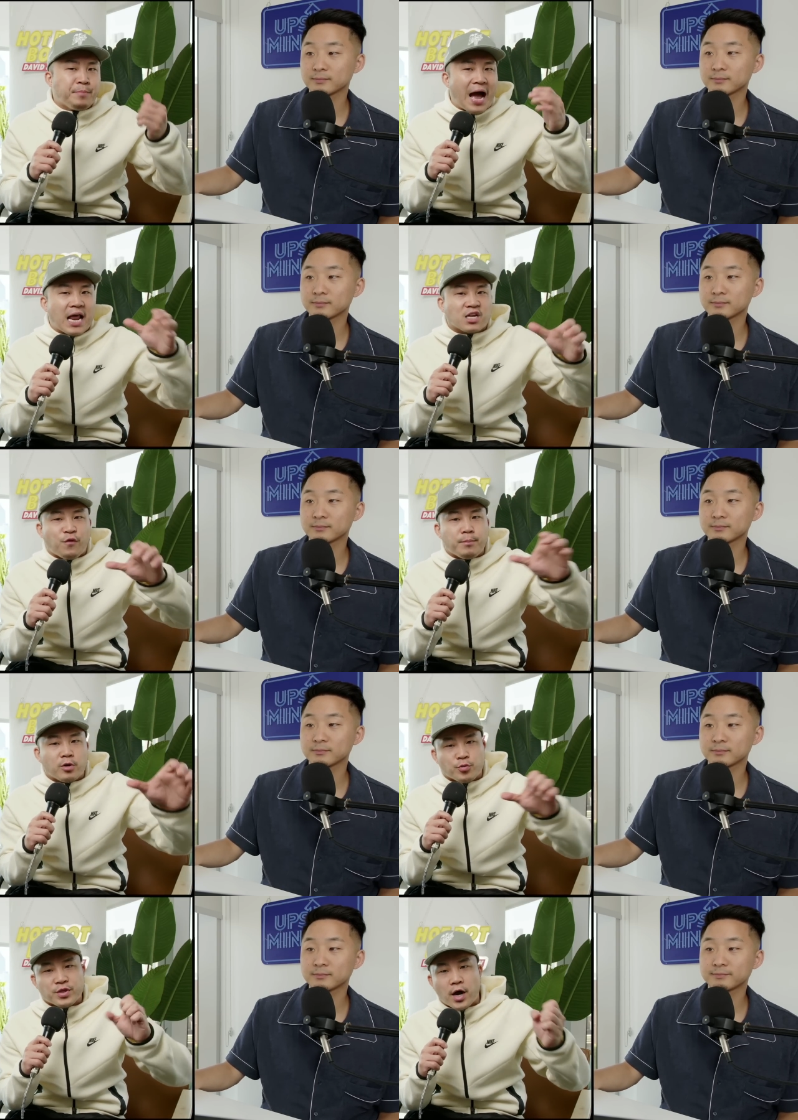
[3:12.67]
Speaker 1: not as
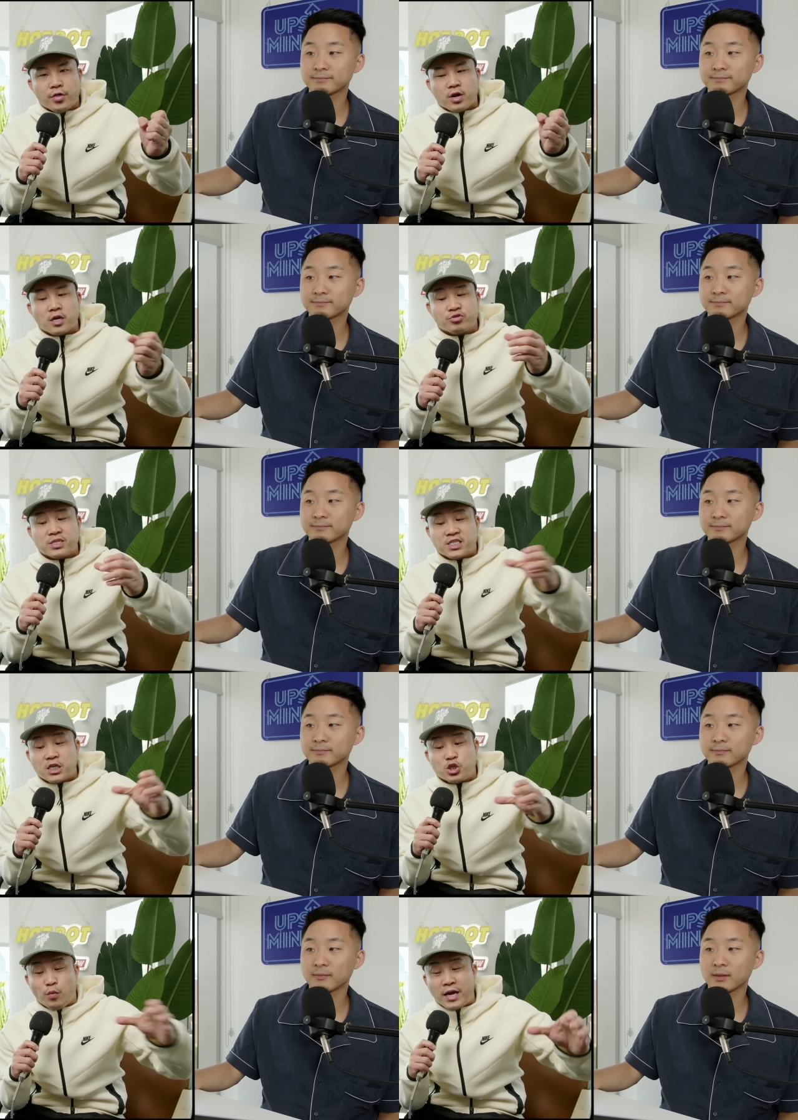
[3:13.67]
familiar with other countries'
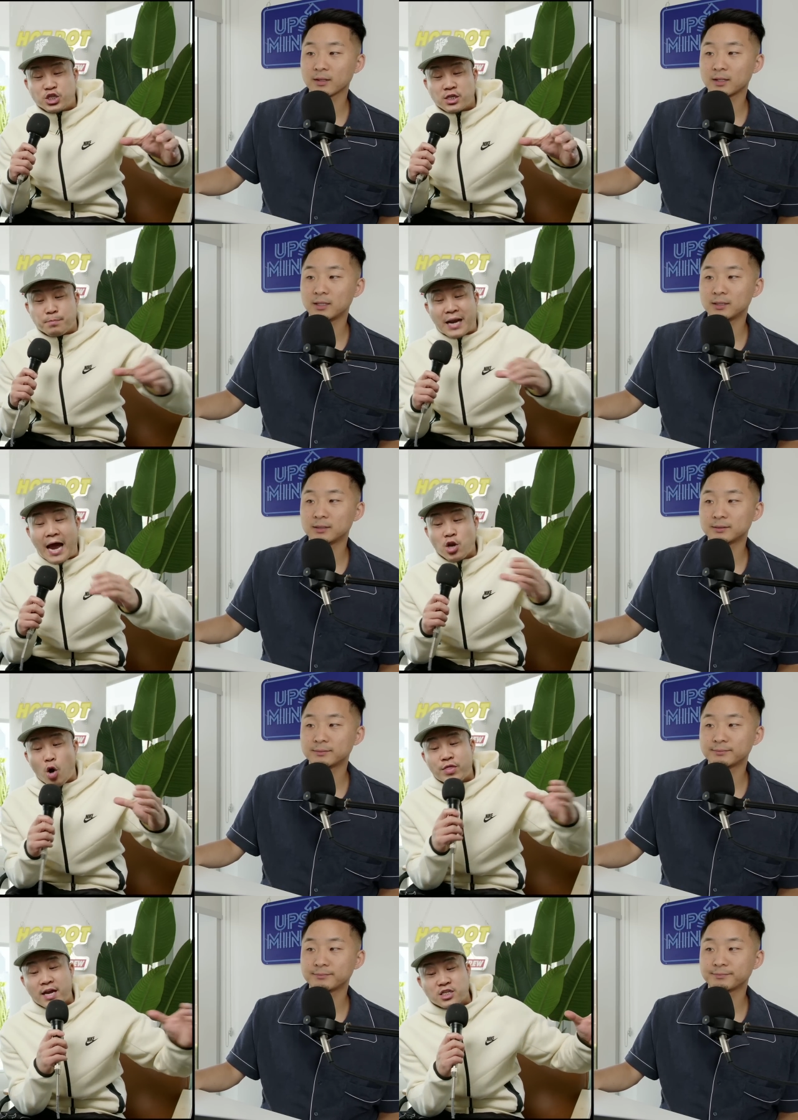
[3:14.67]
situations, but I
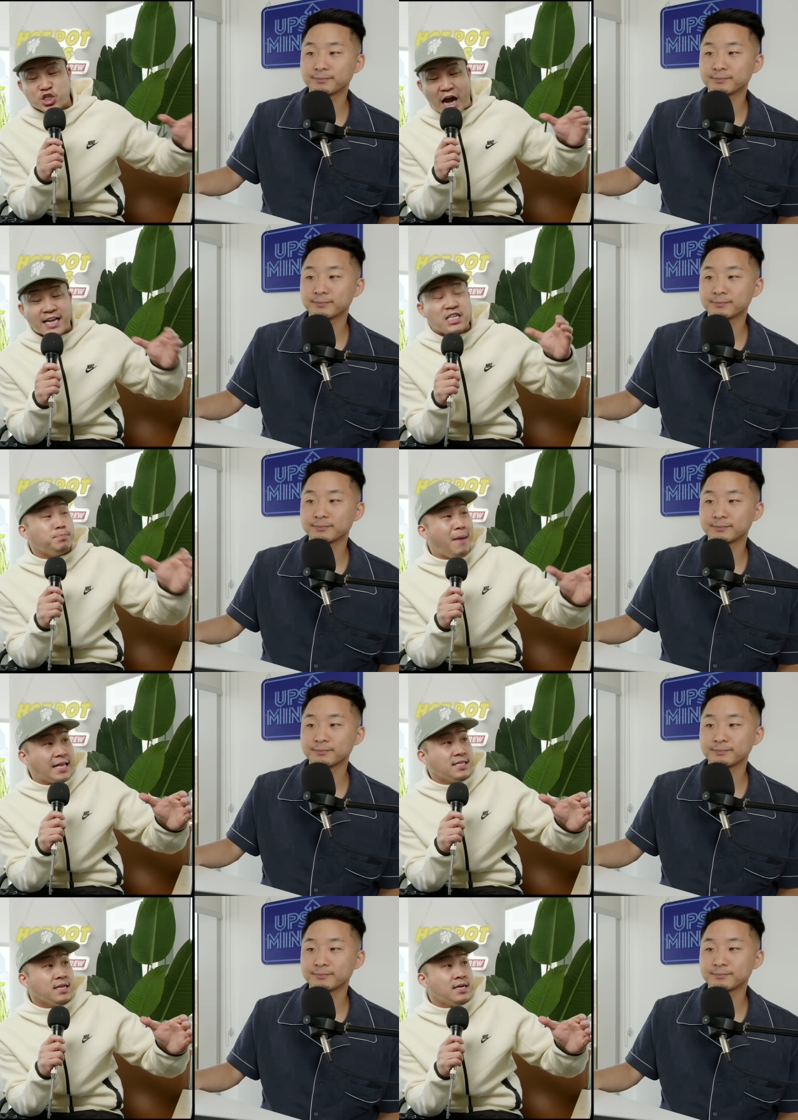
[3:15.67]
know that Chinese
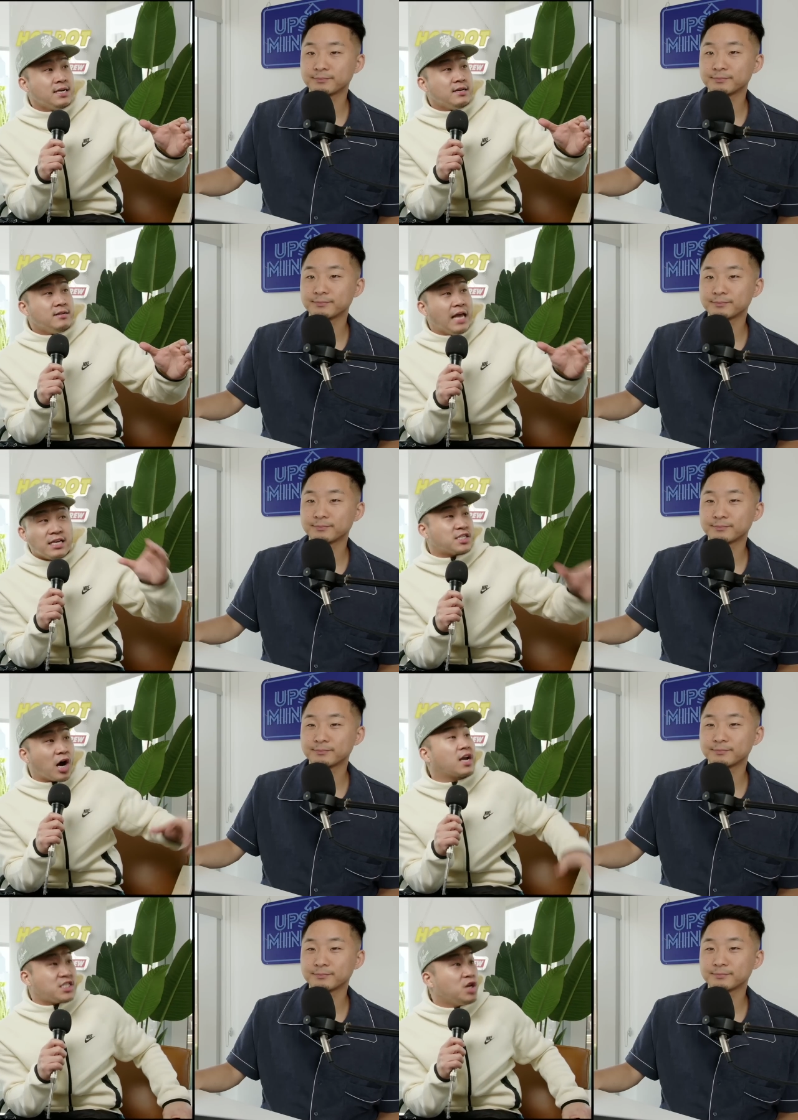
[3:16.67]
men, they
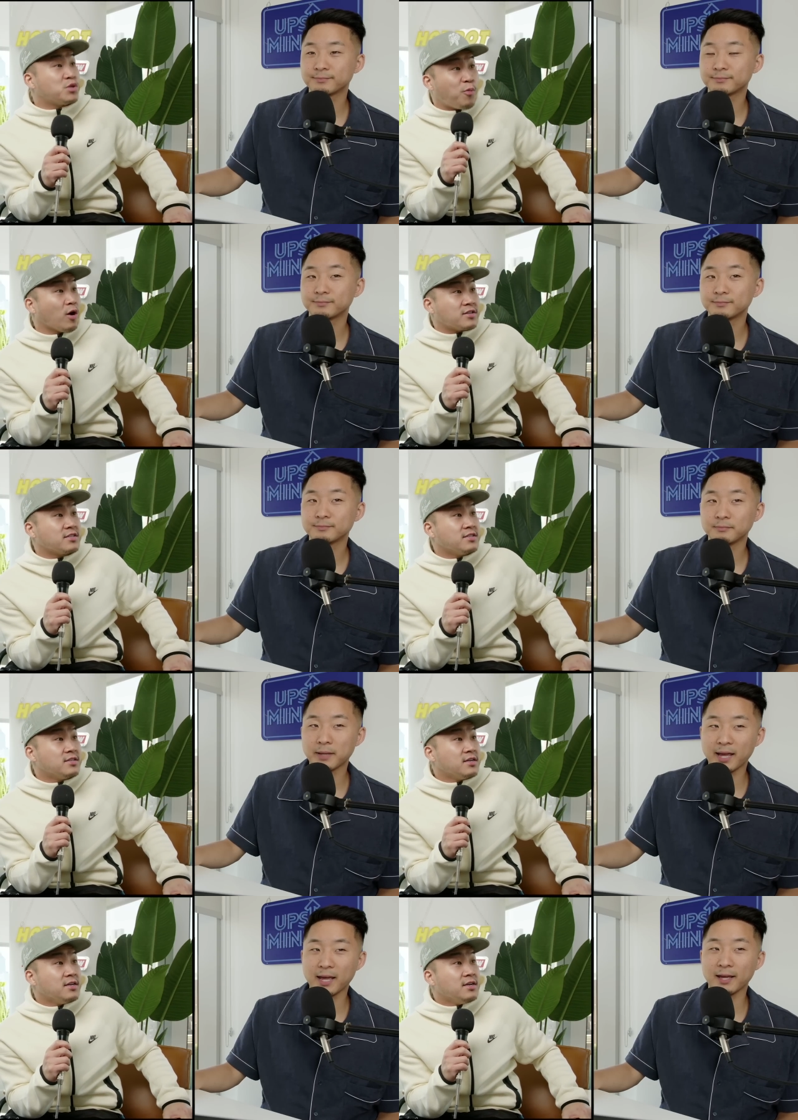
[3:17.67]
suck at team sports.
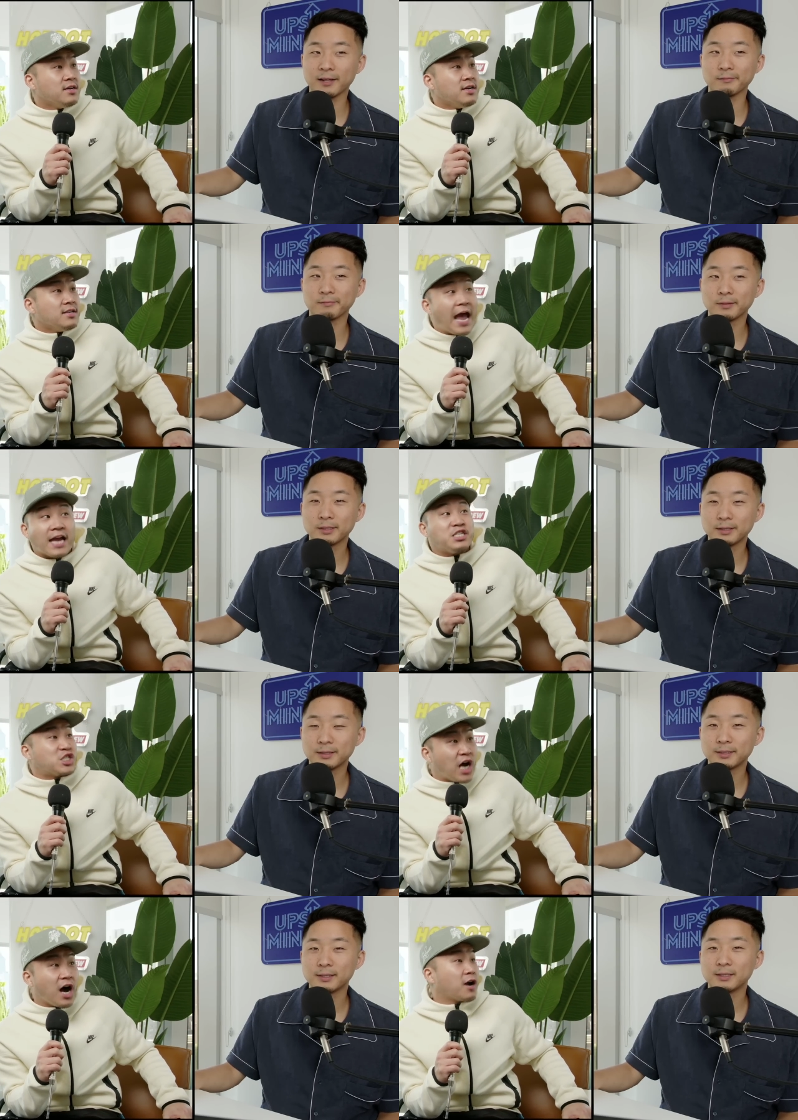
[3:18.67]
Speaker 2: Man.
Speaker 1: They
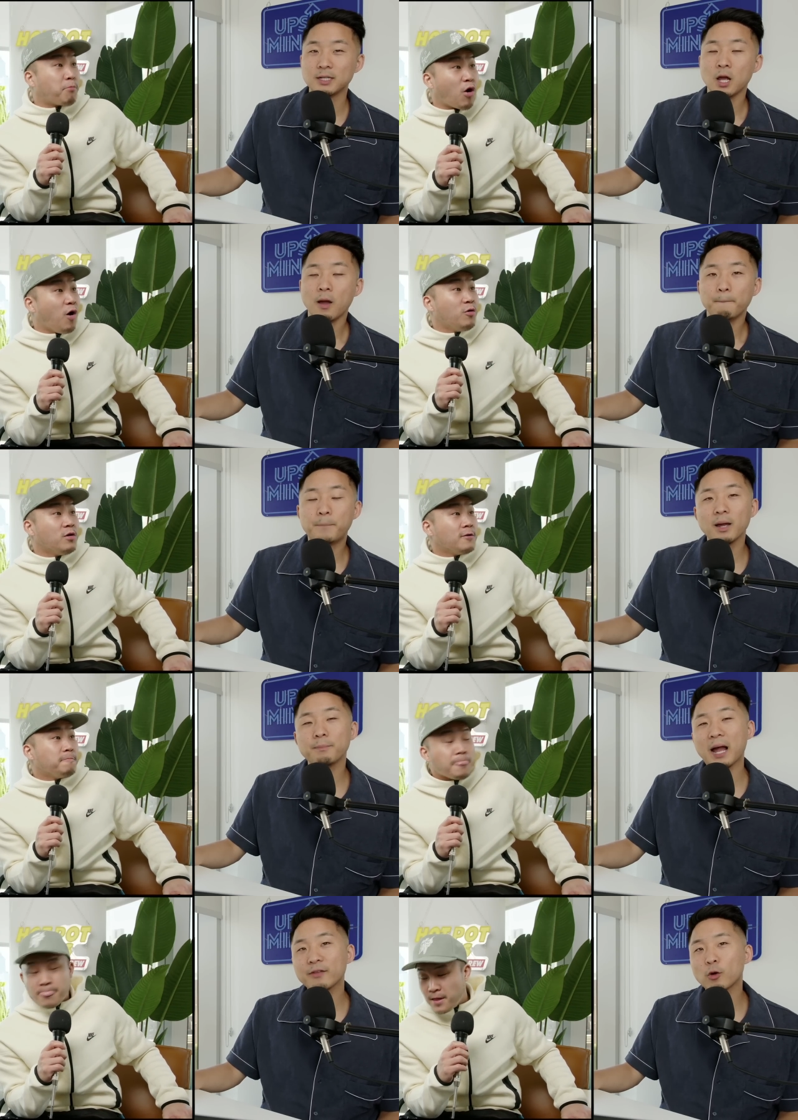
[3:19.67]
suck, bro.
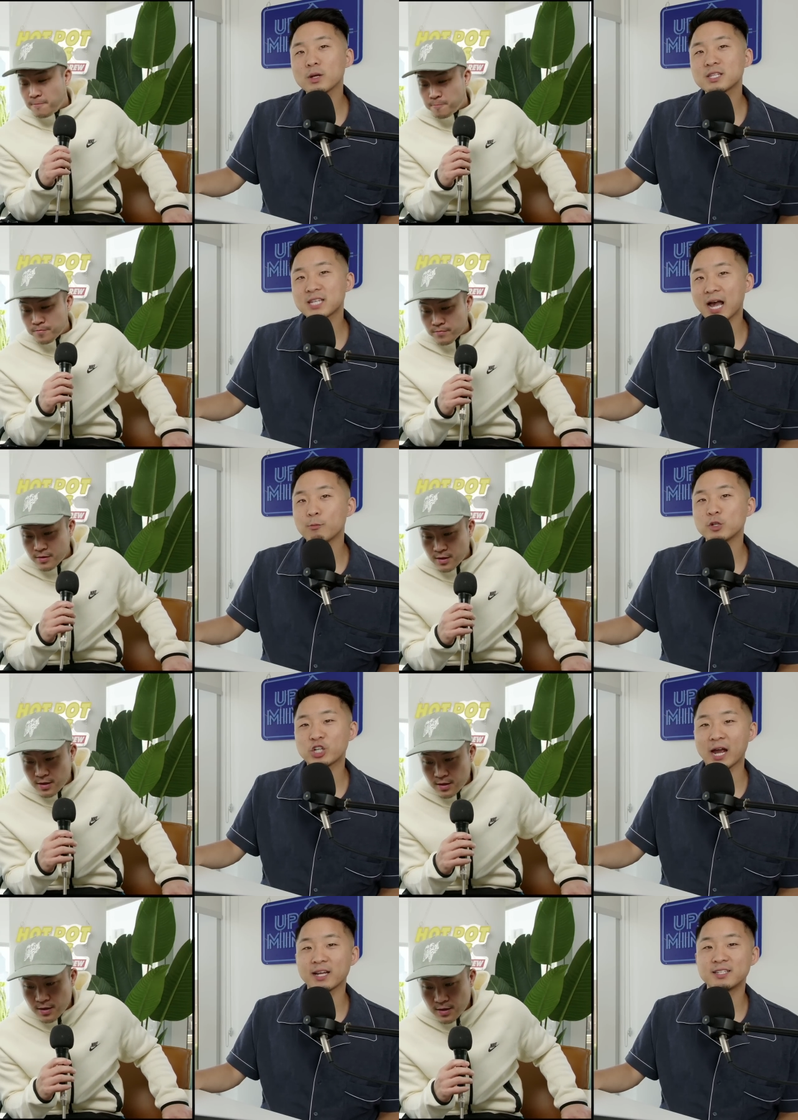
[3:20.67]
Speaker 2: But there was a time when
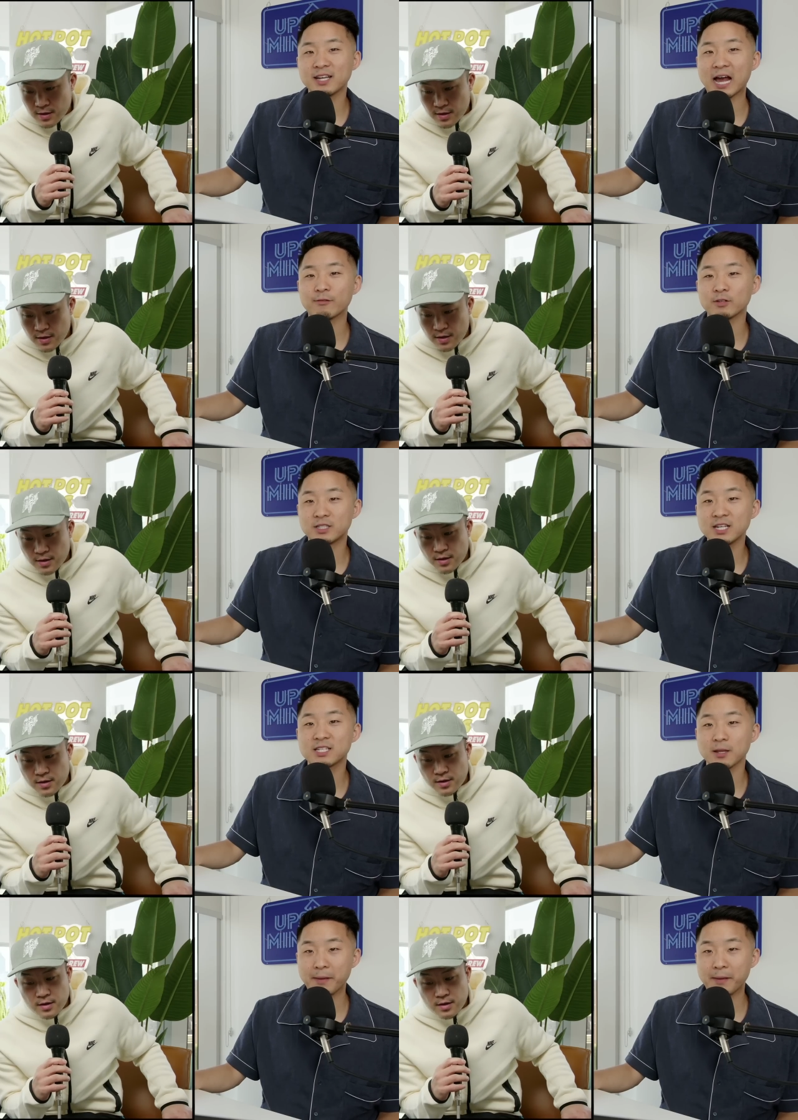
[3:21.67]
China did have a decent